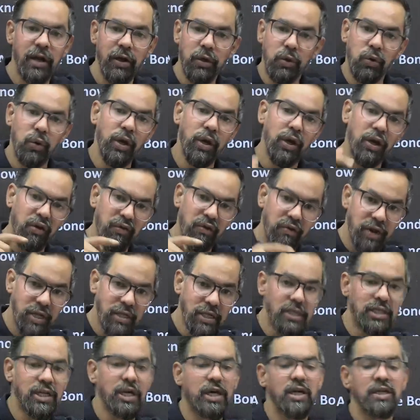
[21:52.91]

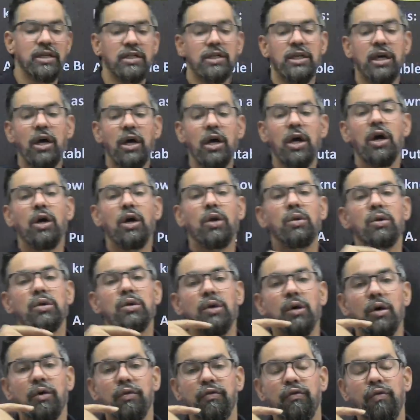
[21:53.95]
investors to
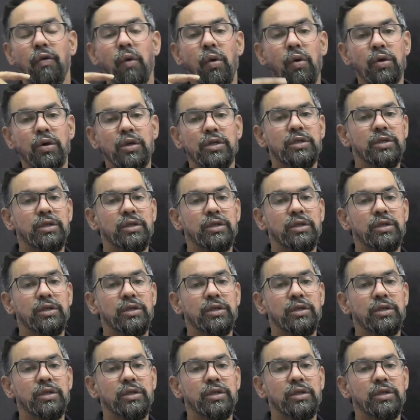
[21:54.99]
force